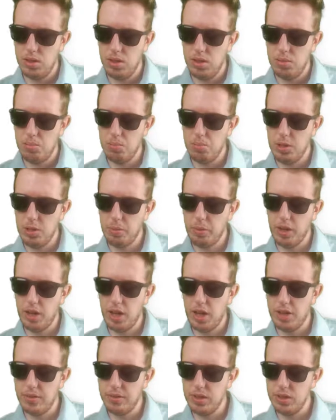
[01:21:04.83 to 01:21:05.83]
Maybe I
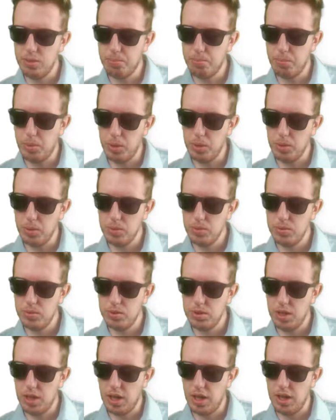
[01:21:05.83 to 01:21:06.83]
have these
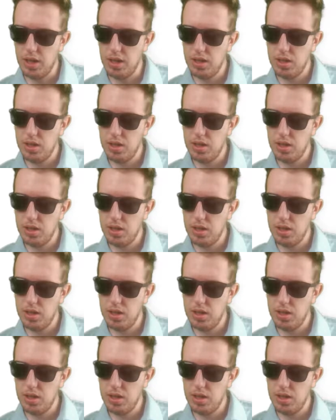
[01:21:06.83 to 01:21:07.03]
bows that